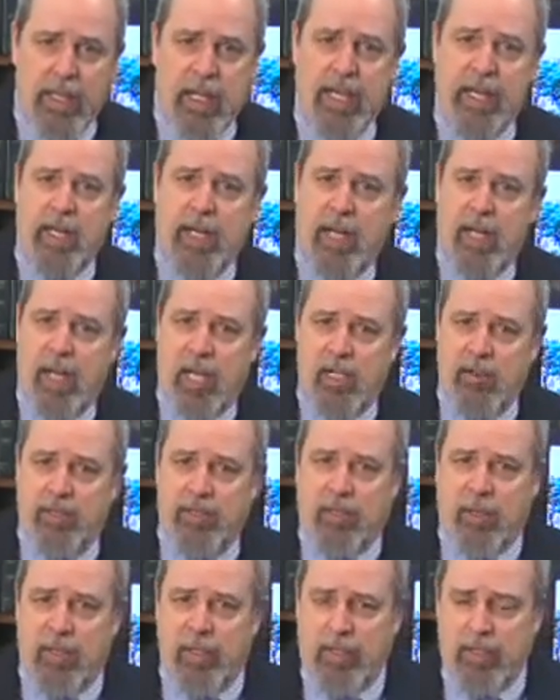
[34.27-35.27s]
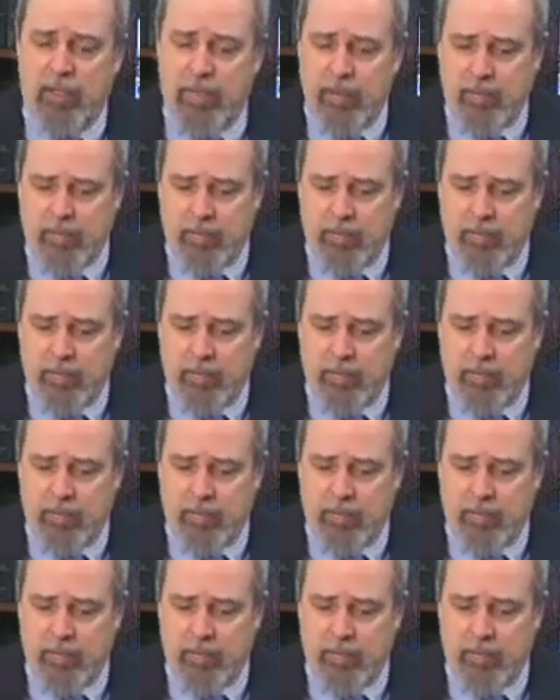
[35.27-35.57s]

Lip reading: at a conflict,